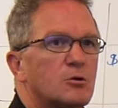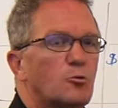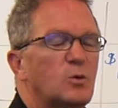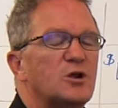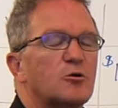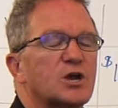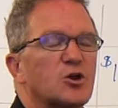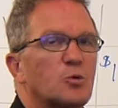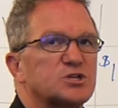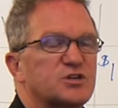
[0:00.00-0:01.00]
We don't
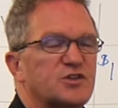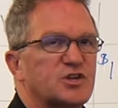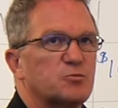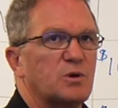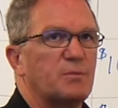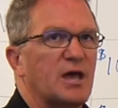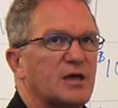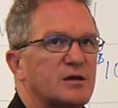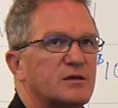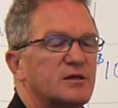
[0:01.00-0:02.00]
care which decision we
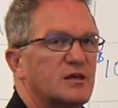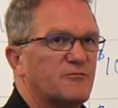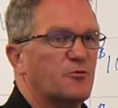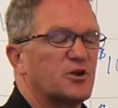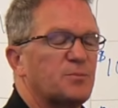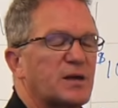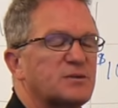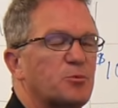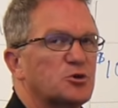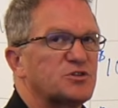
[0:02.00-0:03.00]
make. If we expect
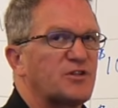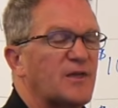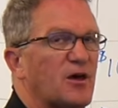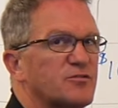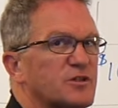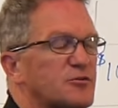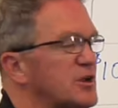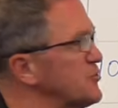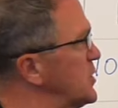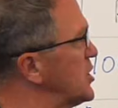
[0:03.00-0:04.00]
to purchase 1,000
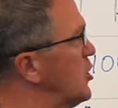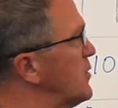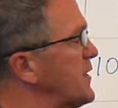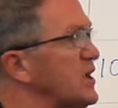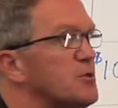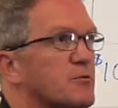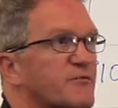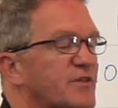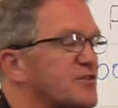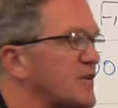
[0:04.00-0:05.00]
units, we can go with either
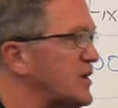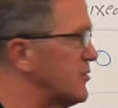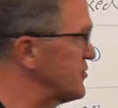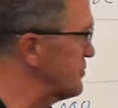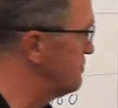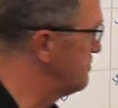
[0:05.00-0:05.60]
of these vendors.